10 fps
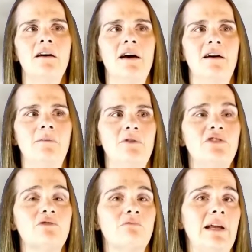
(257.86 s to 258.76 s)
Um, you
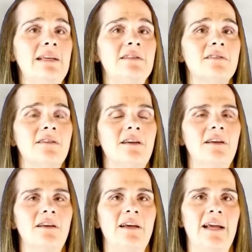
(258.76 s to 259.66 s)
just race.
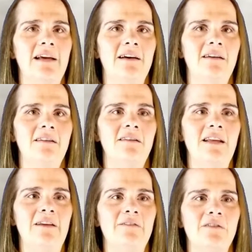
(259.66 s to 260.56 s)
And
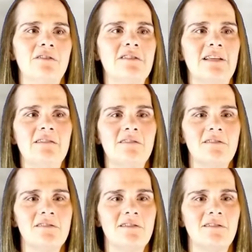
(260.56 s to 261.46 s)
if your
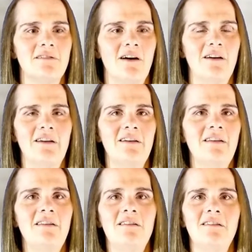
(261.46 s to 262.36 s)
skills are
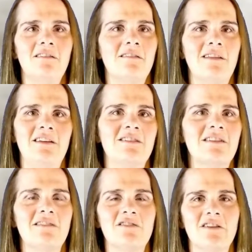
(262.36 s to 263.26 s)
good, then your
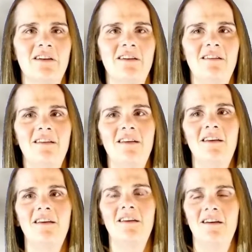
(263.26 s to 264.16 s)
skills are good.
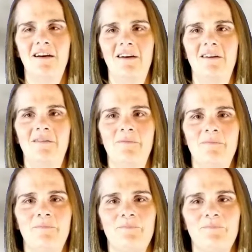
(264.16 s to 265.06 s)
Um,